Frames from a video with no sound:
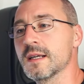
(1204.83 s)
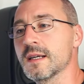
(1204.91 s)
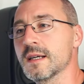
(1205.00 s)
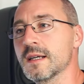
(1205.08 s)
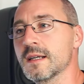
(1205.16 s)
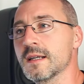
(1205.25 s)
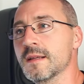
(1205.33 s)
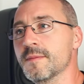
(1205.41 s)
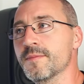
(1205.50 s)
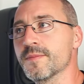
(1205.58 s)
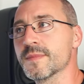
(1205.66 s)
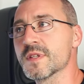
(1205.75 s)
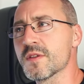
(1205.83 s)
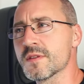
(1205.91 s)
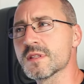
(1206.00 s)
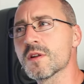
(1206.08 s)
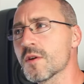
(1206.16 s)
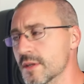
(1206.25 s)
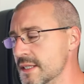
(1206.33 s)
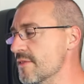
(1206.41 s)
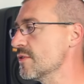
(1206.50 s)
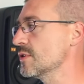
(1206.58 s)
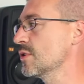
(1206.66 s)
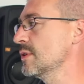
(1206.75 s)
So there's a lot of
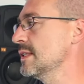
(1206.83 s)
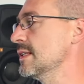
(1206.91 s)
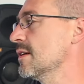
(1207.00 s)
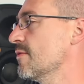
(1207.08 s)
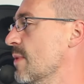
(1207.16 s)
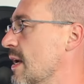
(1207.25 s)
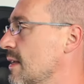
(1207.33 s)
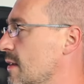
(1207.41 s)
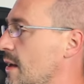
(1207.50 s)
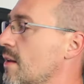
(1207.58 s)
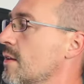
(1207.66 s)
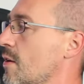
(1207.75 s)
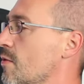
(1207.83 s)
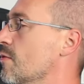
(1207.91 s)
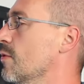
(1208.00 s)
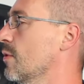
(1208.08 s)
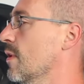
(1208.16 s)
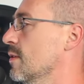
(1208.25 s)
different choices I've made, and I'll go through